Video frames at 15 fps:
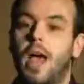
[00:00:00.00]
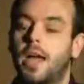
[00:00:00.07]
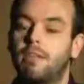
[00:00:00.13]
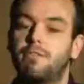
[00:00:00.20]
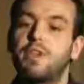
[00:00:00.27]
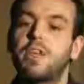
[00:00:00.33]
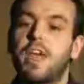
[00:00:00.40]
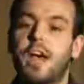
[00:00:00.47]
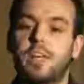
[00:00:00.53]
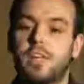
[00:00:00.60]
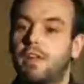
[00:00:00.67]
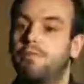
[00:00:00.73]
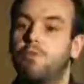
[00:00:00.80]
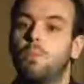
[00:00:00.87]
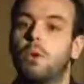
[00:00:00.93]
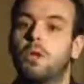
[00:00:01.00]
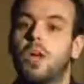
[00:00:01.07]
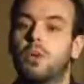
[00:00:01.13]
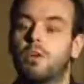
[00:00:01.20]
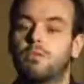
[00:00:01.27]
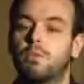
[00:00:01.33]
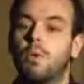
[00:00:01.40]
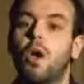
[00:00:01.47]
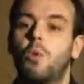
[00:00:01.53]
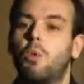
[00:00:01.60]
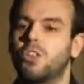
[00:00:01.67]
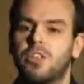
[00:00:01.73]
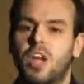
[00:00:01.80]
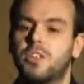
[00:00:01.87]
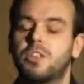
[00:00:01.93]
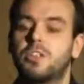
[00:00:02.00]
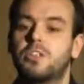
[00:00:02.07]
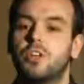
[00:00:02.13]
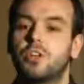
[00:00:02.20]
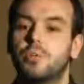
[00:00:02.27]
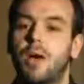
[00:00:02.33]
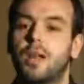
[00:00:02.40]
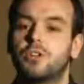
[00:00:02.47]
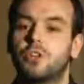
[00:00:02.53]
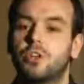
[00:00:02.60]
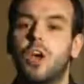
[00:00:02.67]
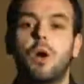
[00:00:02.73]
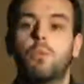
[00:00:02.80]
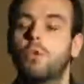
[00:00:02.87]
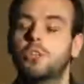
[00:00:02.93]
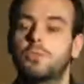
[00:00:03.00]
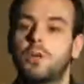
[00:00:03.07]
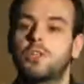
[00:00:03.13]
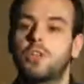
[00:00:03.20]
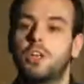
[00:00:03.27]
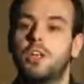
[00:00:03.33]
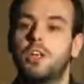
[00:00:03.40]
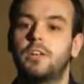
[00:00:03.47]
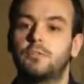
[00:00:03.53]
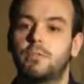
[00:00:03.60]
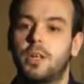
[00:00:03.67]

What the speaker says: And if he can't get football out of him, what chance has another manager got once Mancini leaves